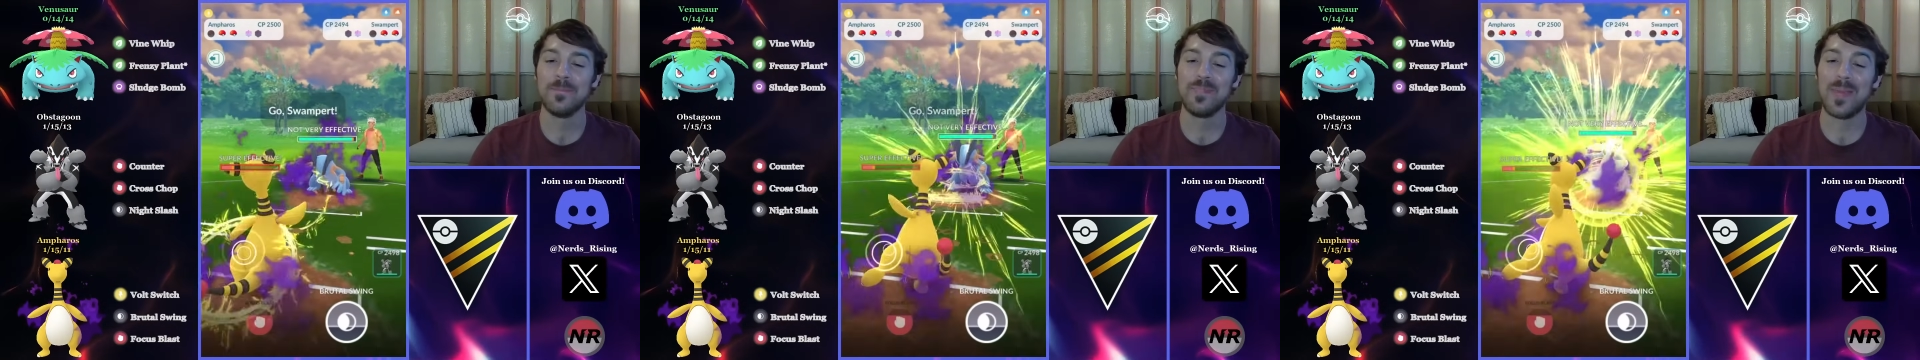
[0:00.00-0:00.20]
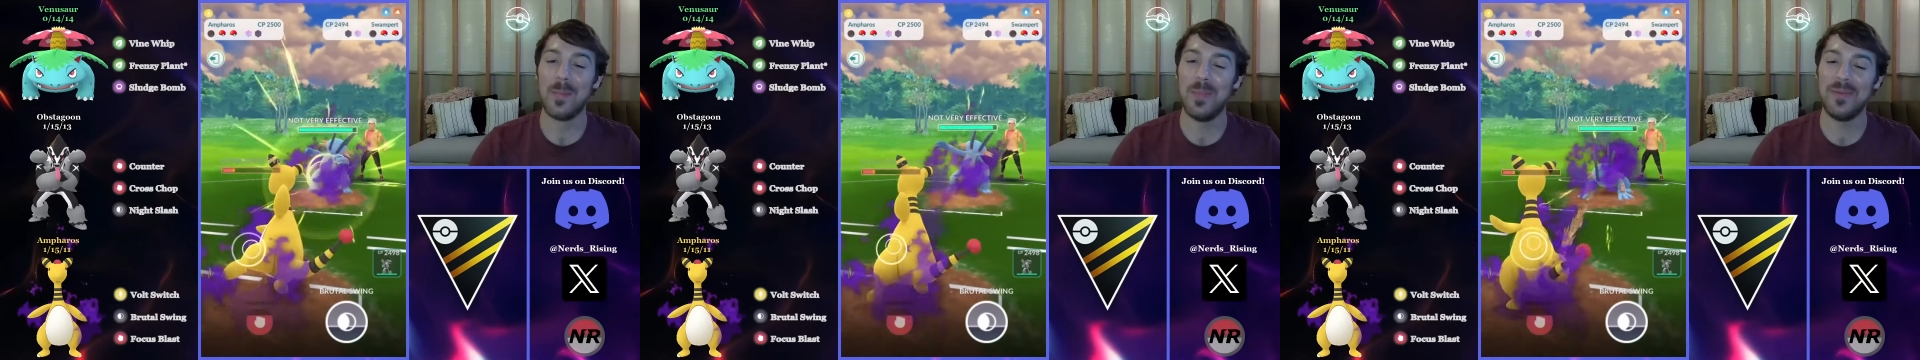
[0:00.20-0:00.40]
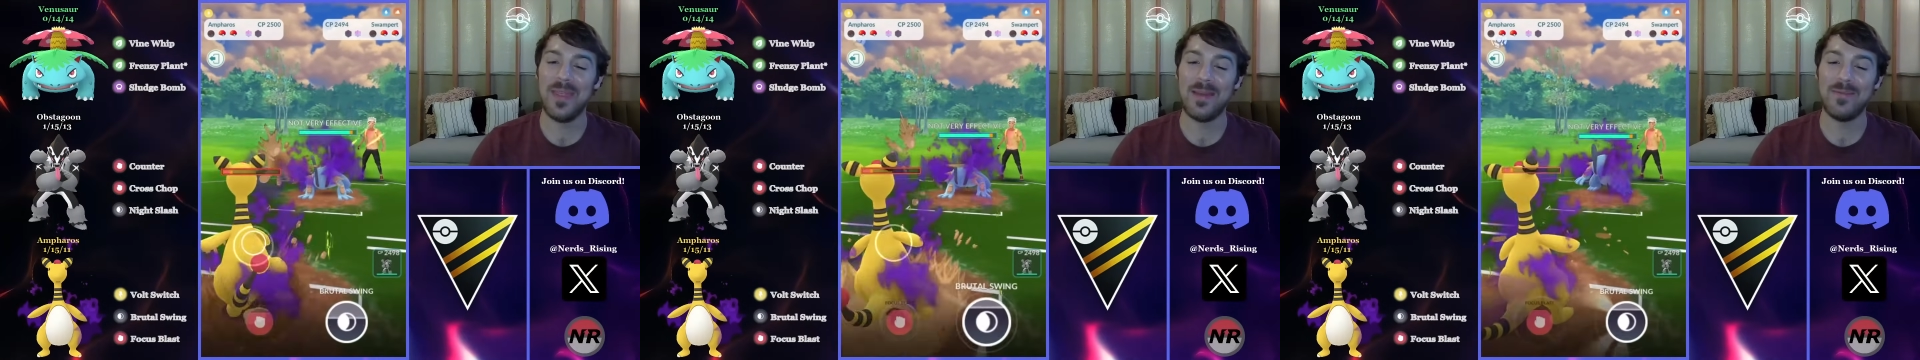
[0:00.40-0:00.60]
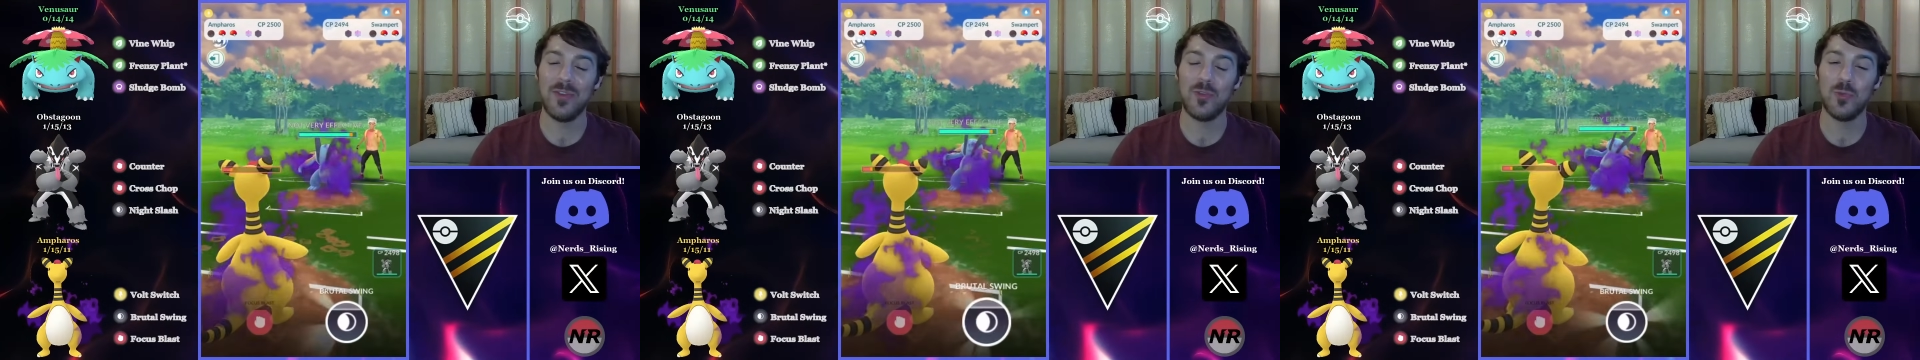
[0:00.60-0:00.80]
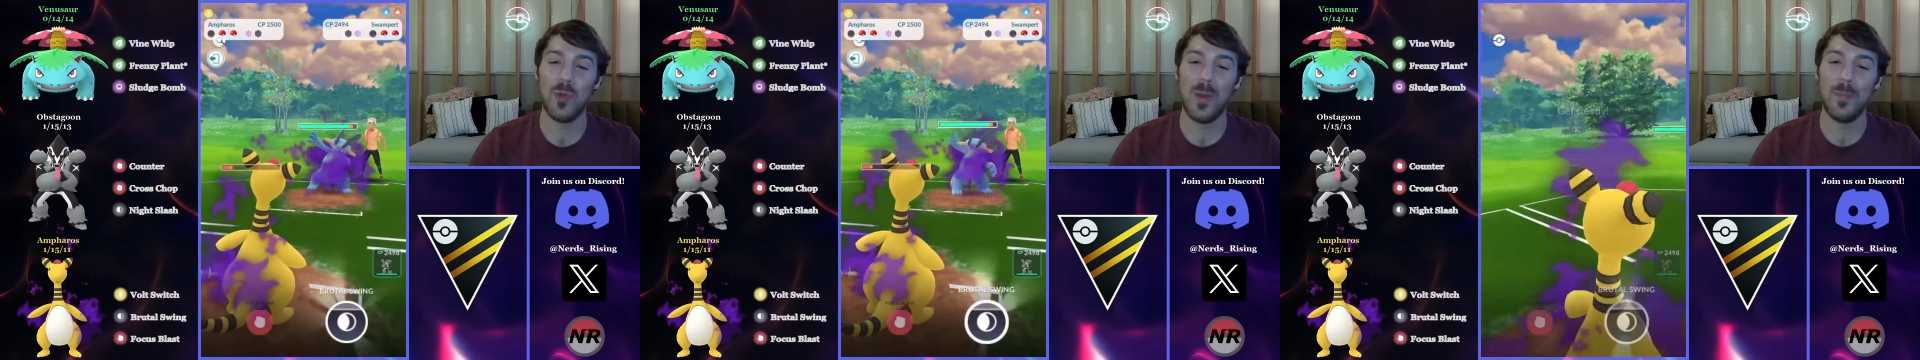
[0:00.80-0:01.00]
but they have a
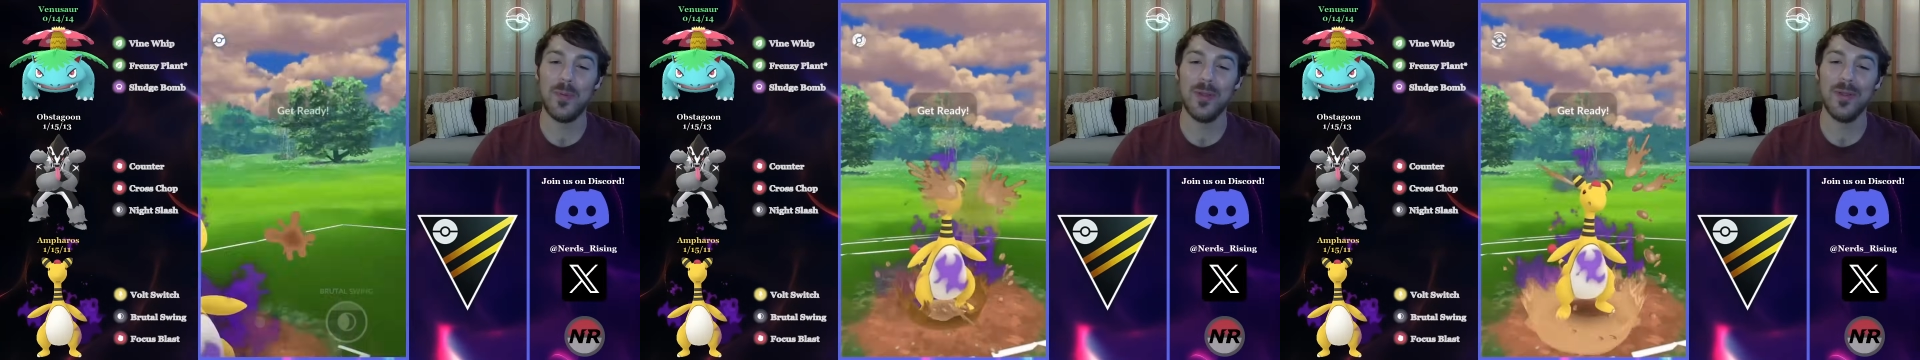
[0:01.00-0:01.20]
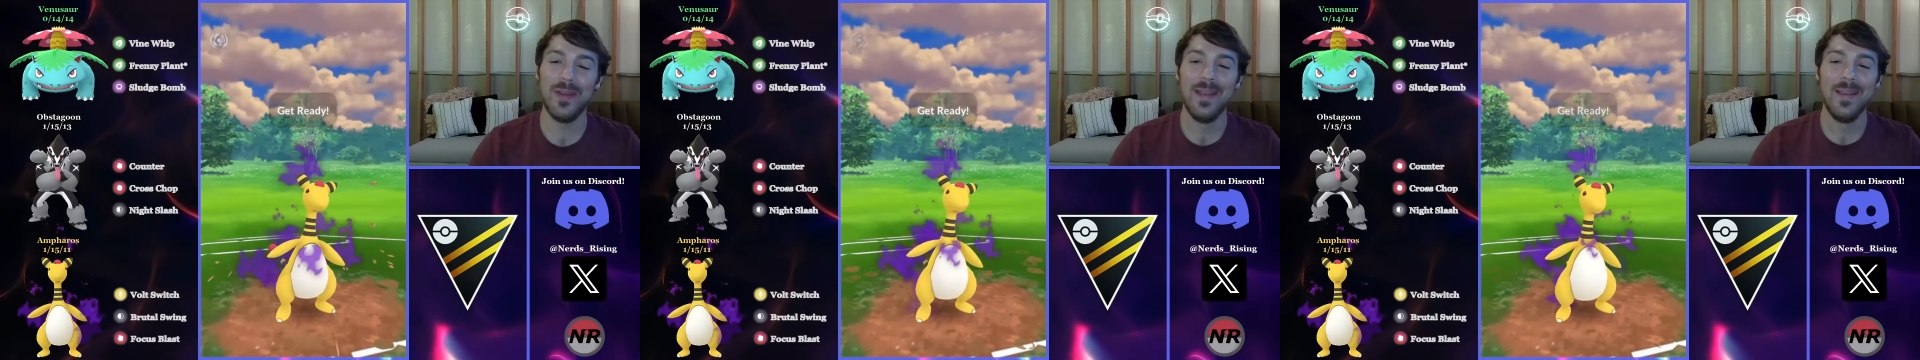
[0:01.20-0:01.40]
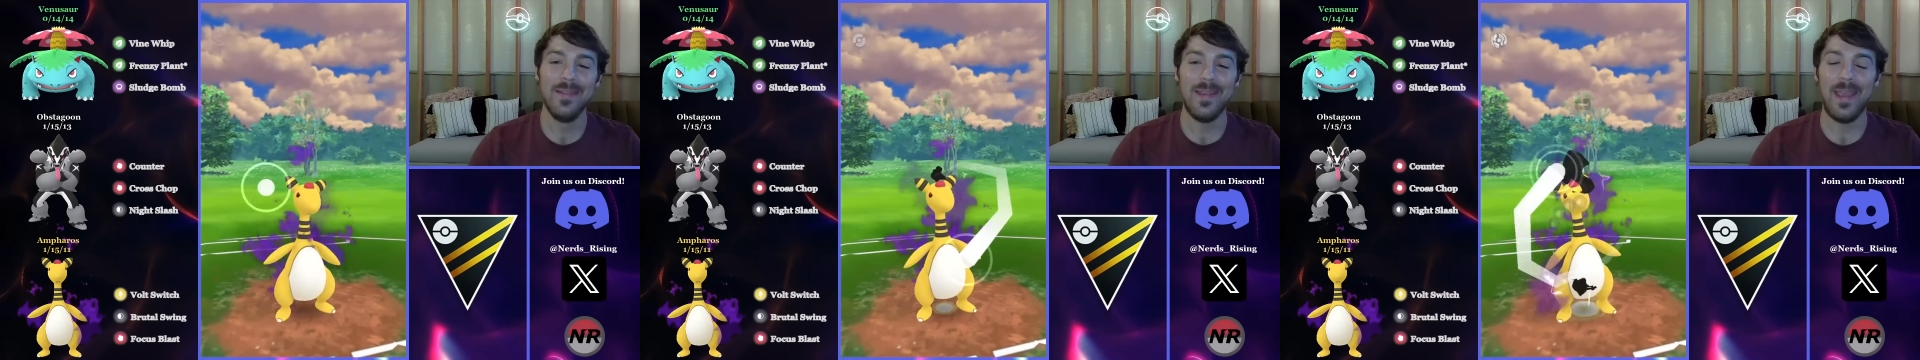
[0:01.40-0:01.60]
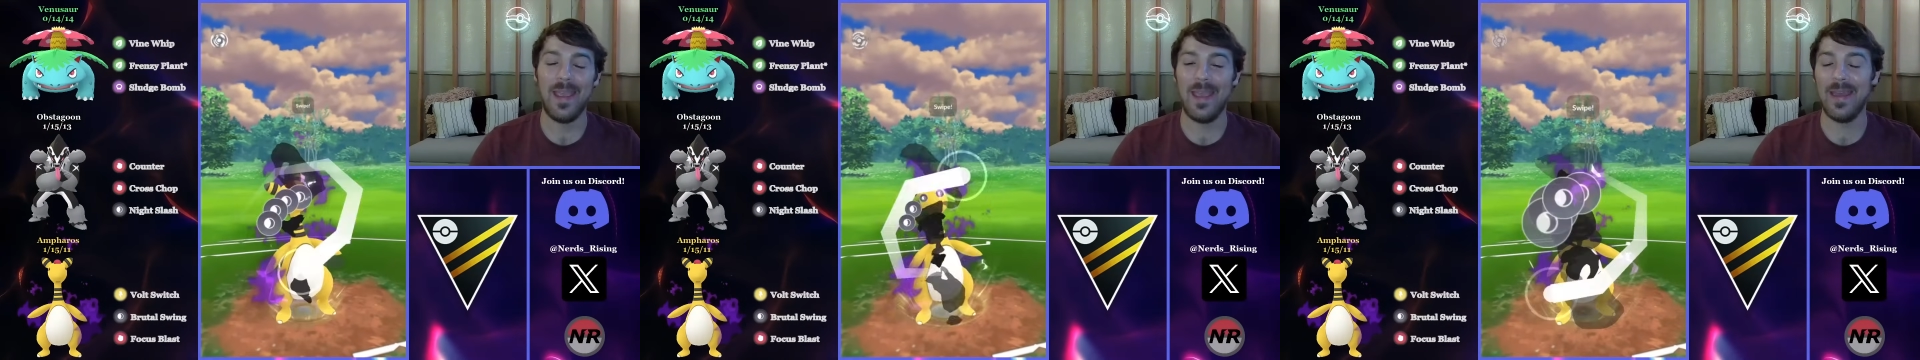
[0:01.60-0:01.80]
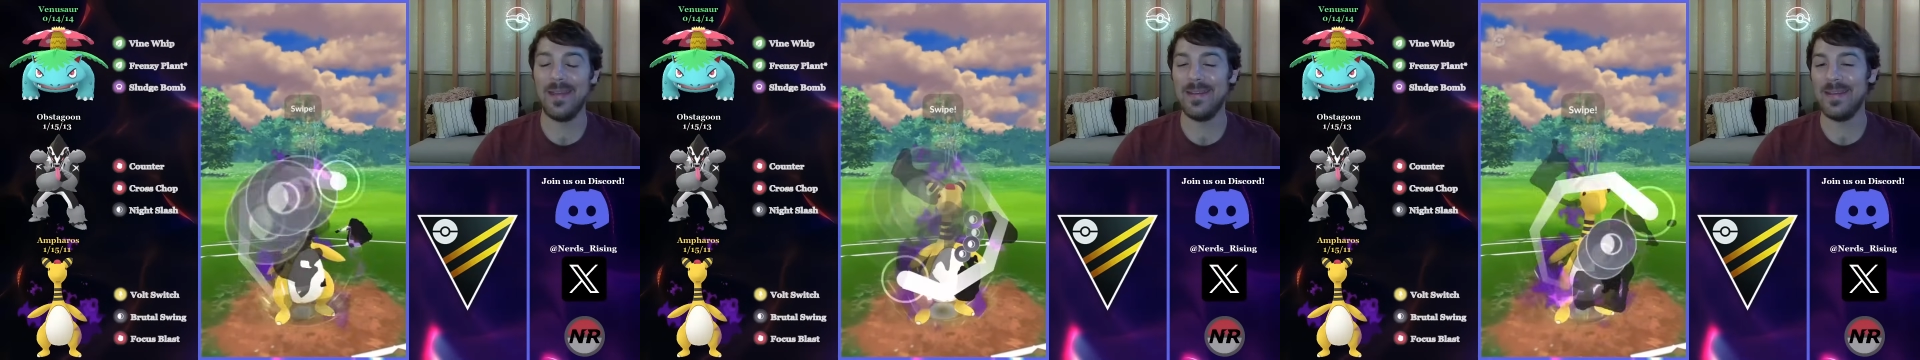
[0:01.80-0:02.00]
Swampert,
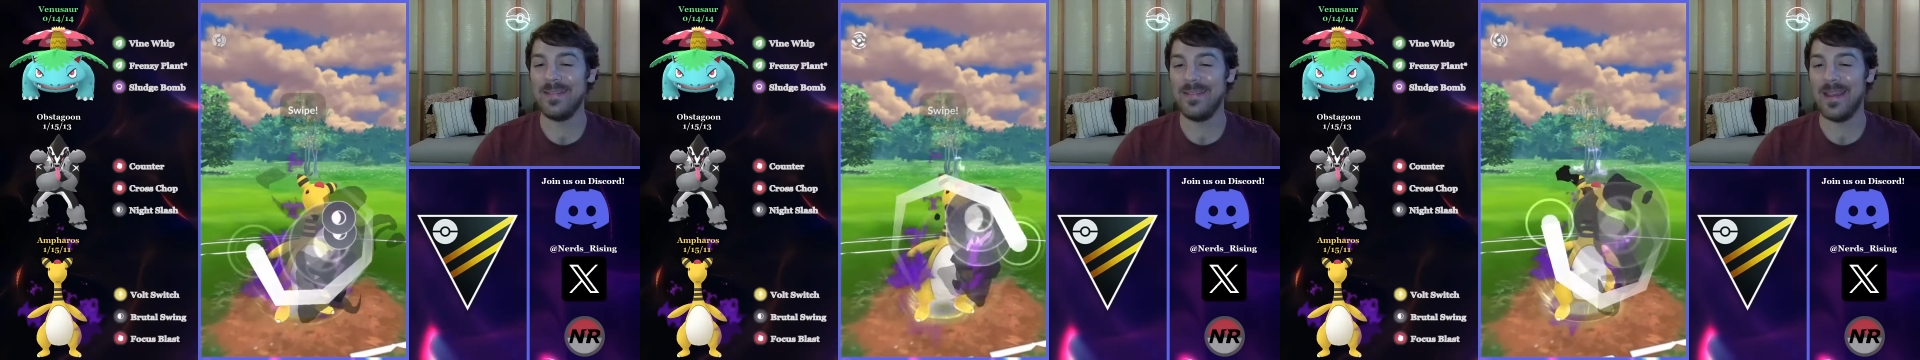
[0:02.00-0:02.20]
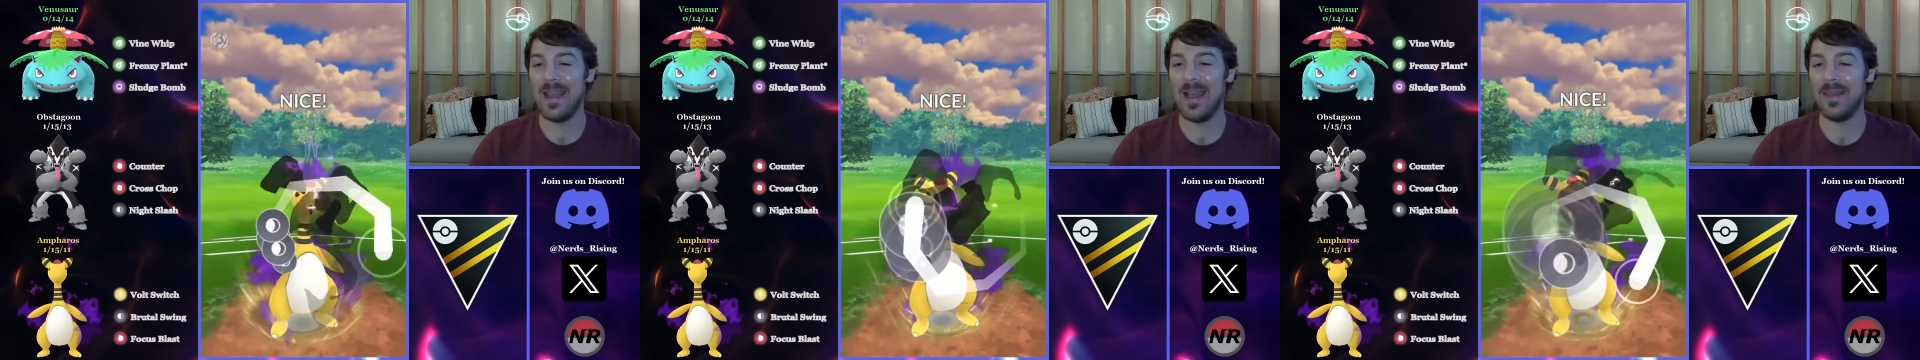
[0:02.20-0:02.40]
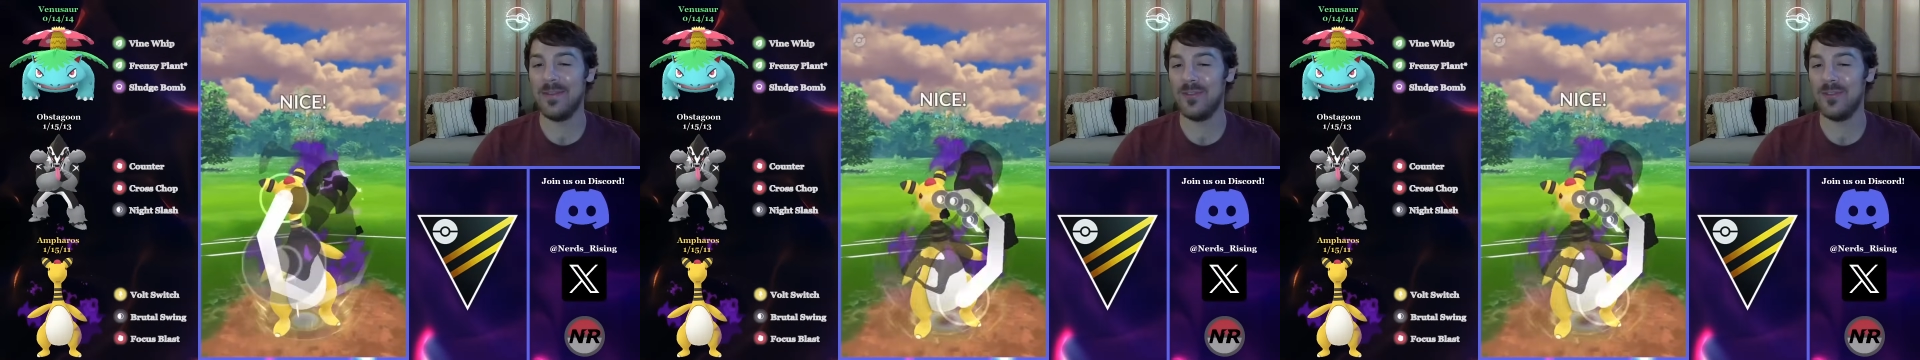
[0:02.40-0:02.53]
and yeah,